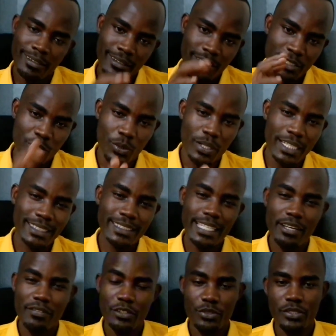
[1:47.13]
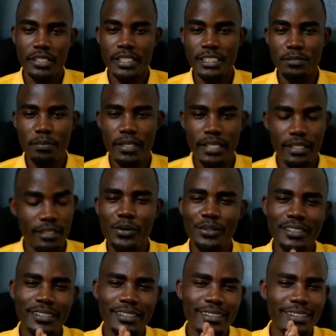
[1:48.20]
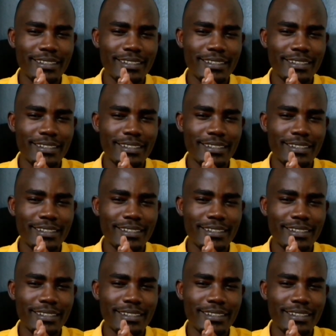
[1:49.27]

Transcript: So let's dive into the display, because